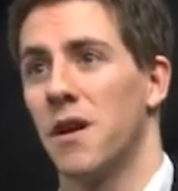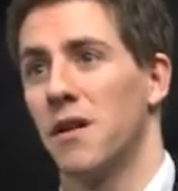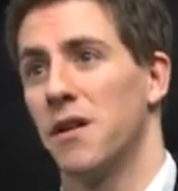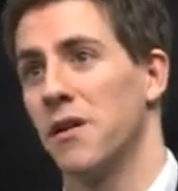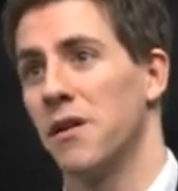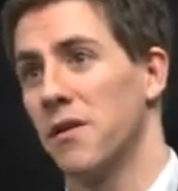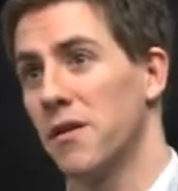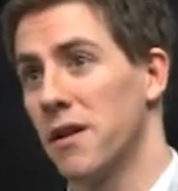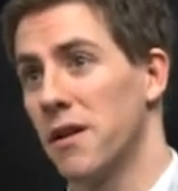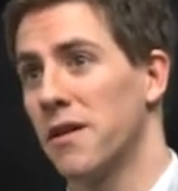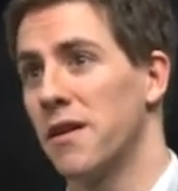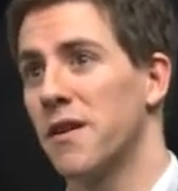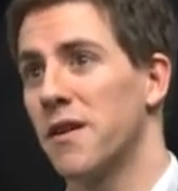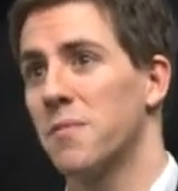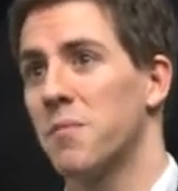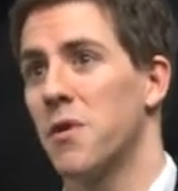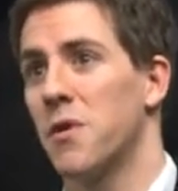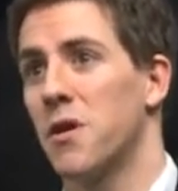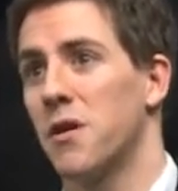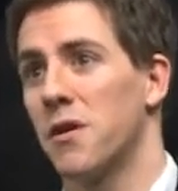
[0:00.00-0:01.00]
the
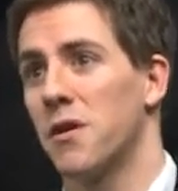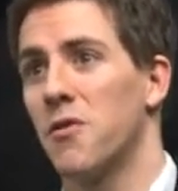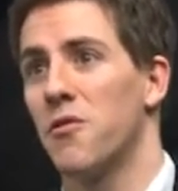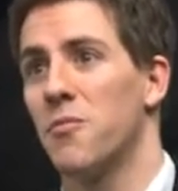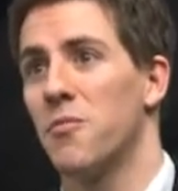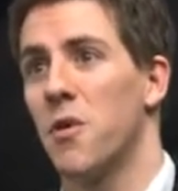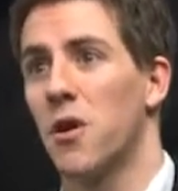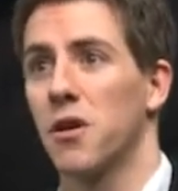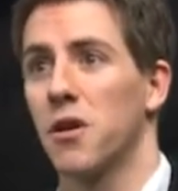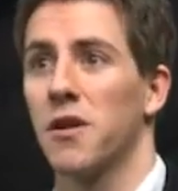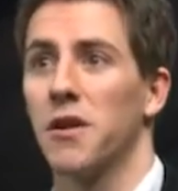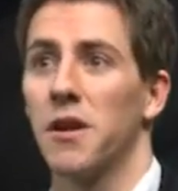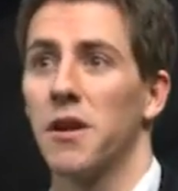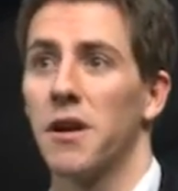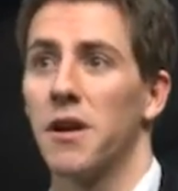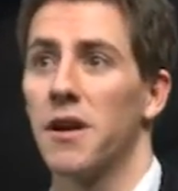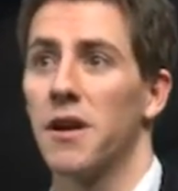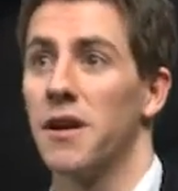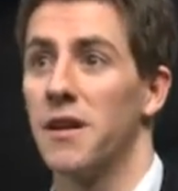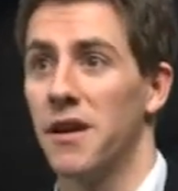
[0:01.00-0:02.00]
analytics part of
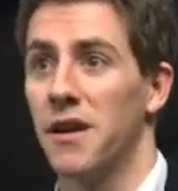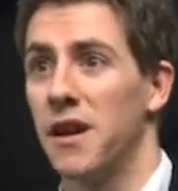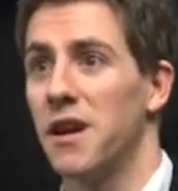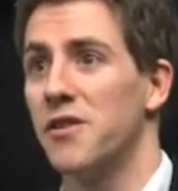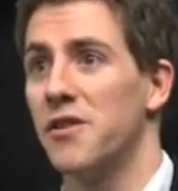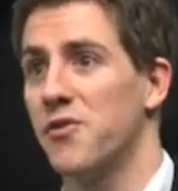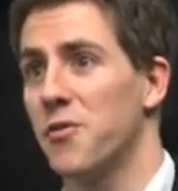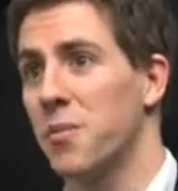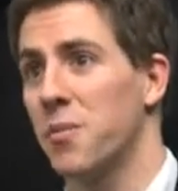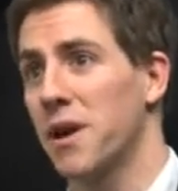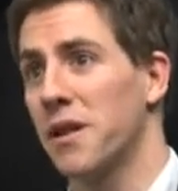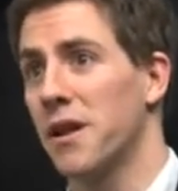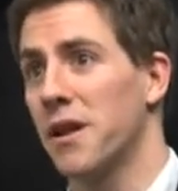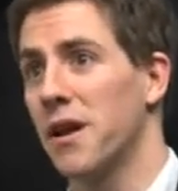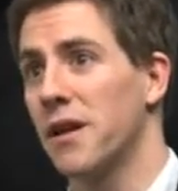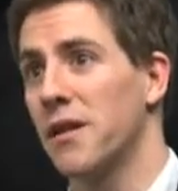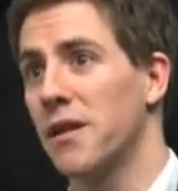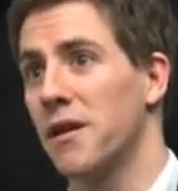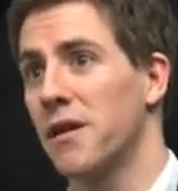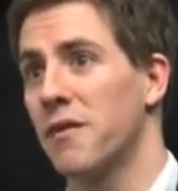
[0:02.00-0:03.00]
marketing in the age of big
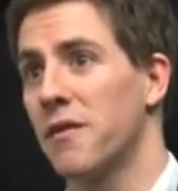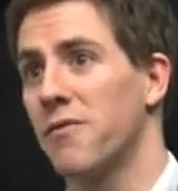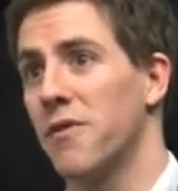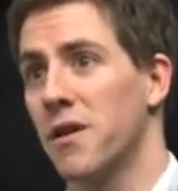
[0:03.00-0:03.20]
data.